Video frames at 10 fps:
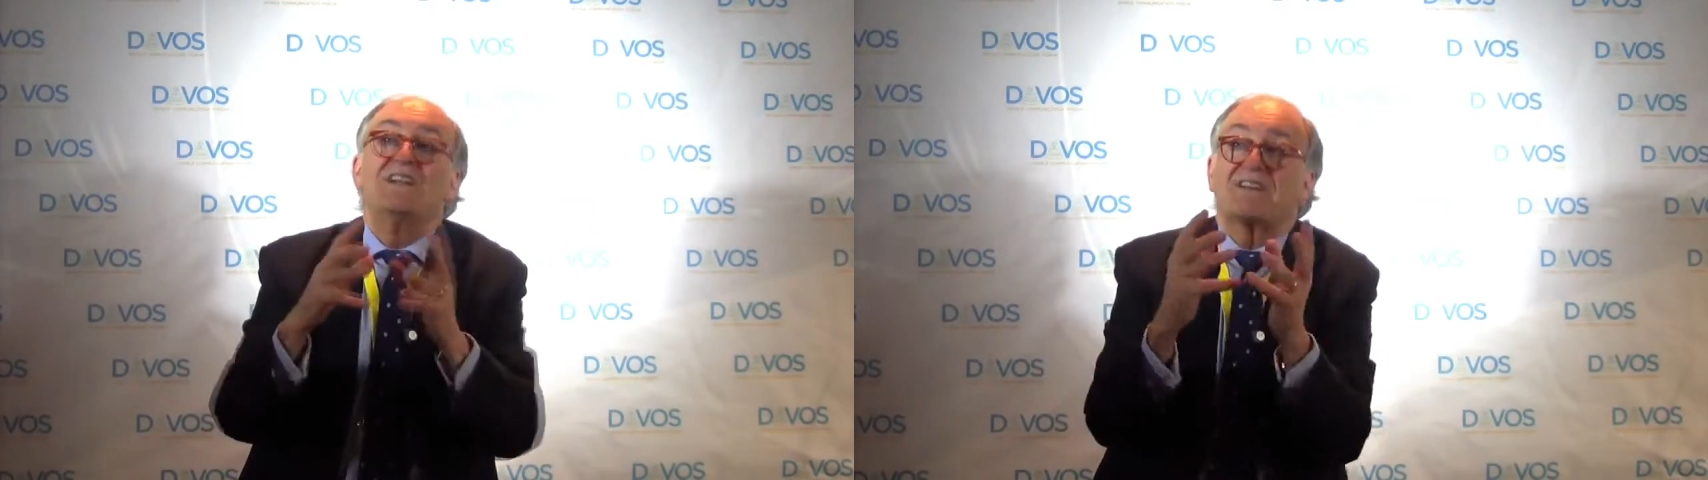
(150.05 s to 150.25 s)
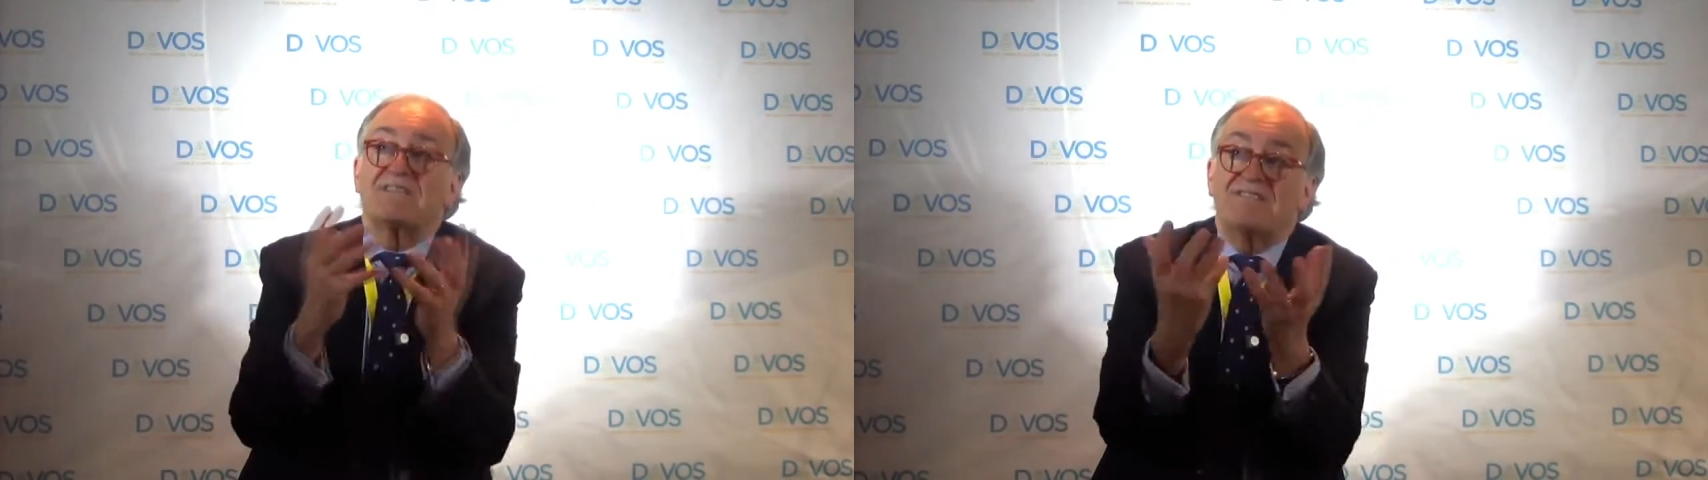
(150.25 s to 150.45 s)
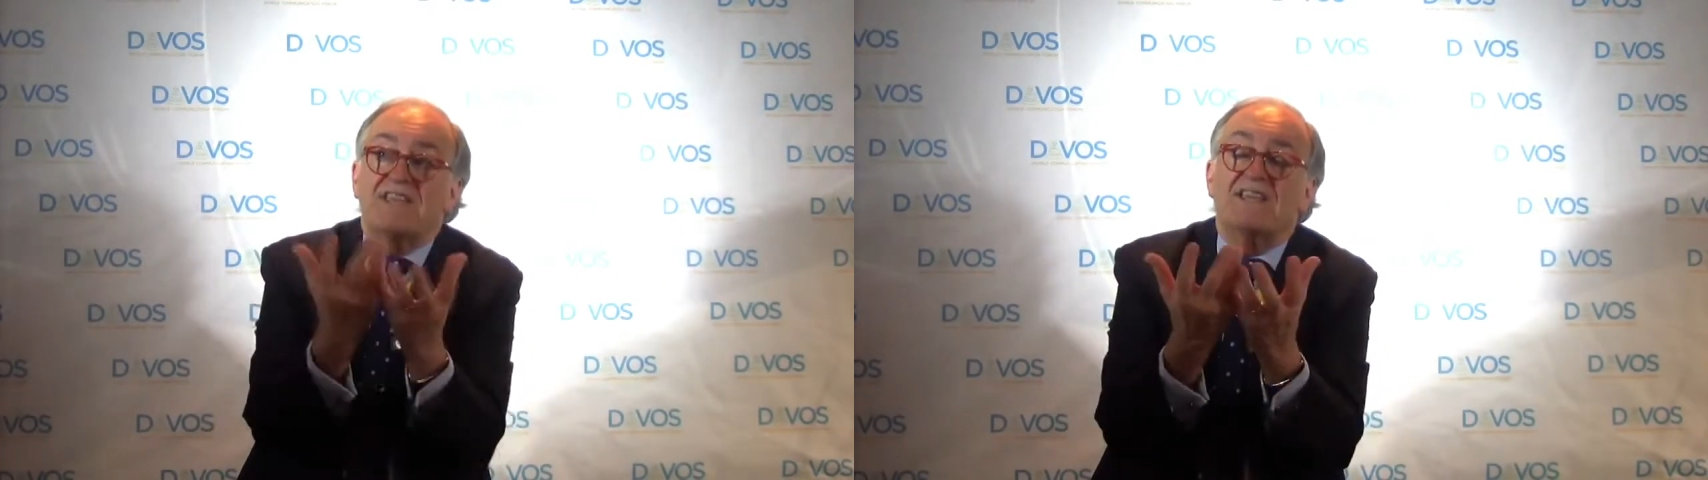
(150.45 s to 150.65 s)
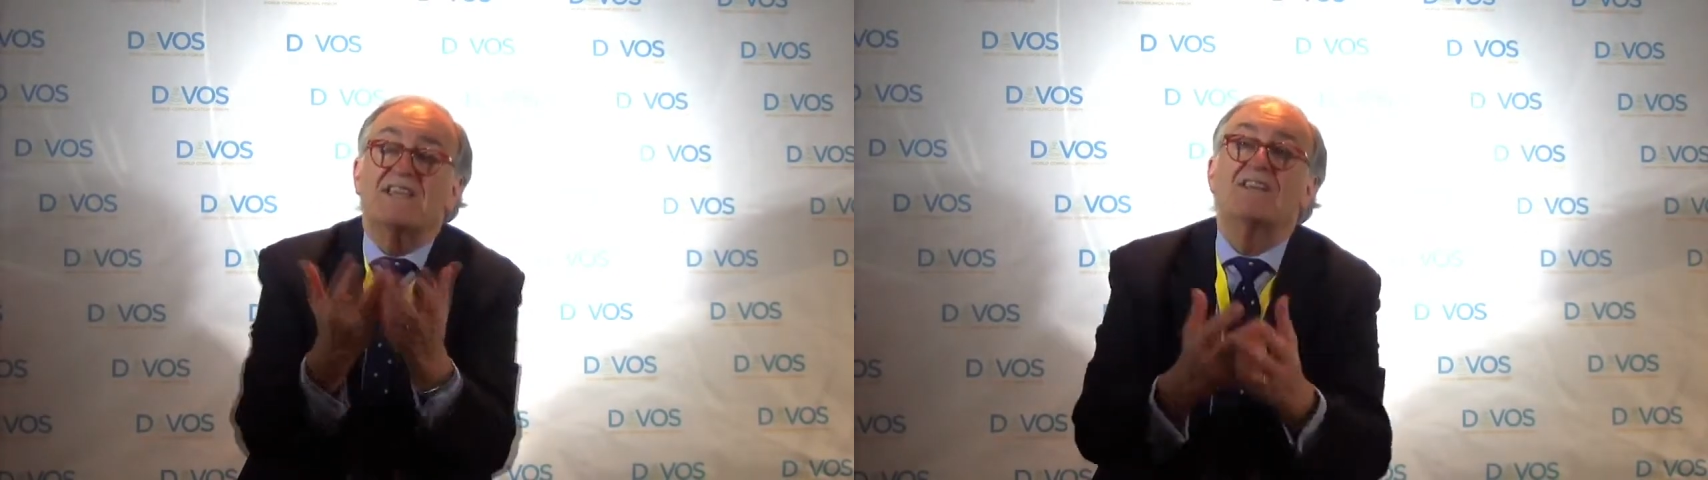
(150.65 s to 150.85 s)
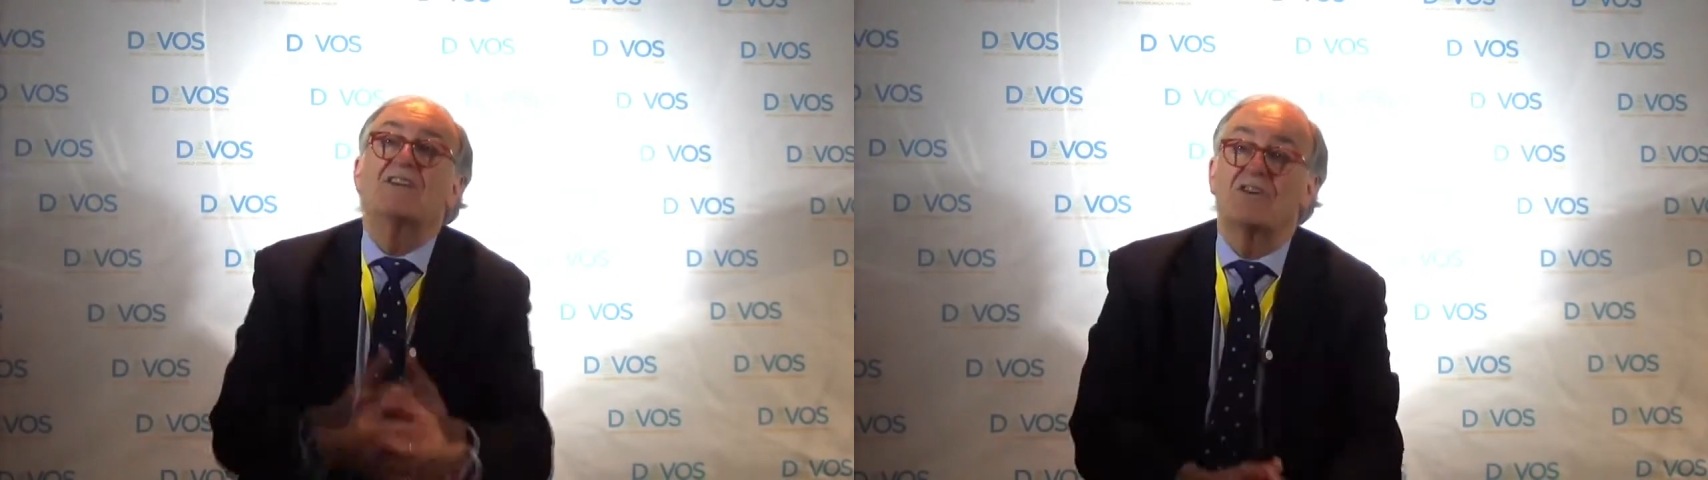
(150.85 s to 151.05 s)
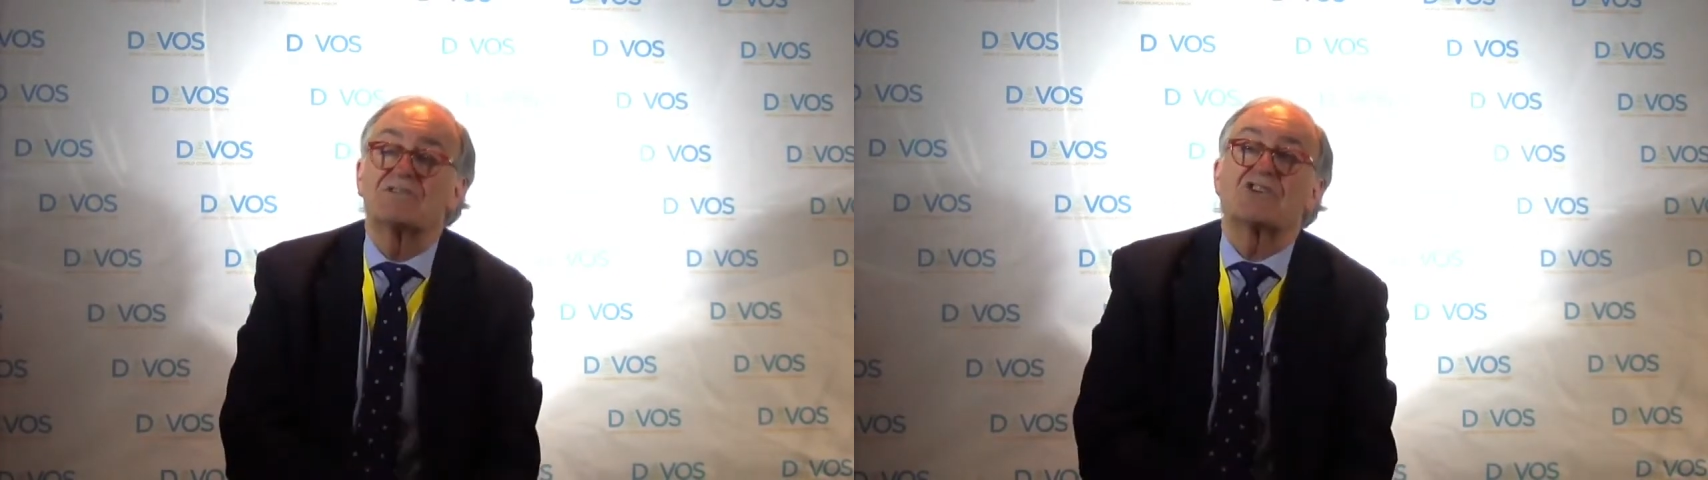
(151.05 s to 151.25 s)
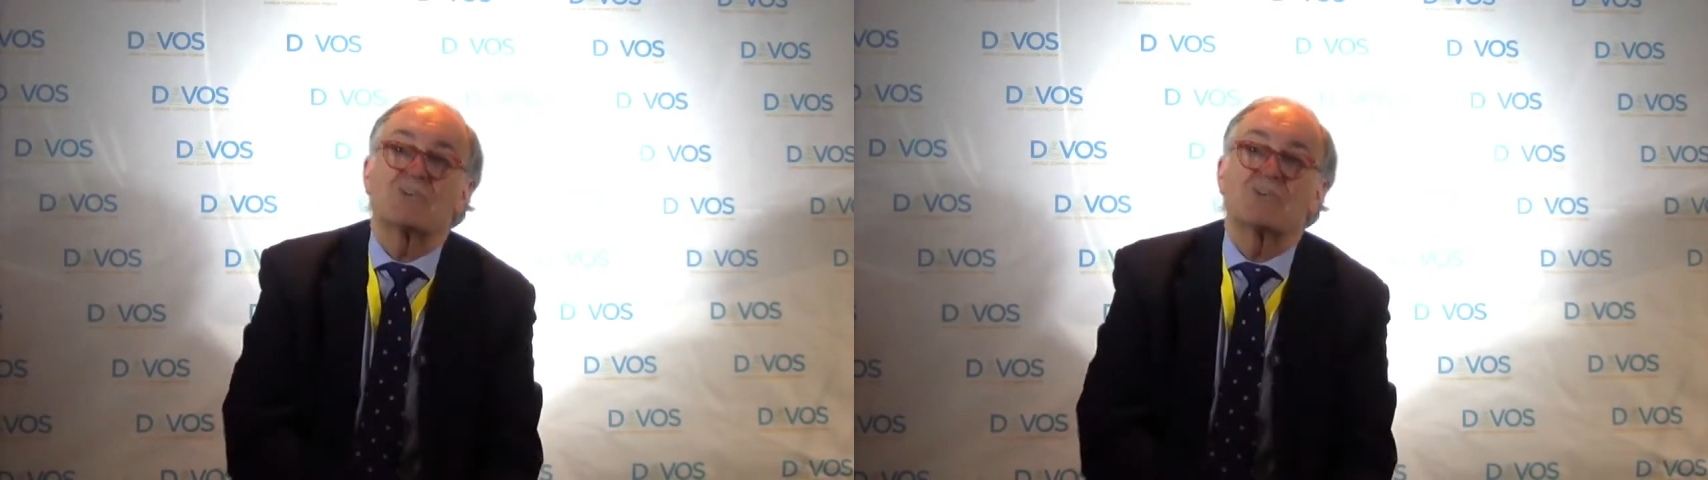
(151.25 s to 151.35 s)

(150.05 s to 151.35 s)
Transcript: rethinking of the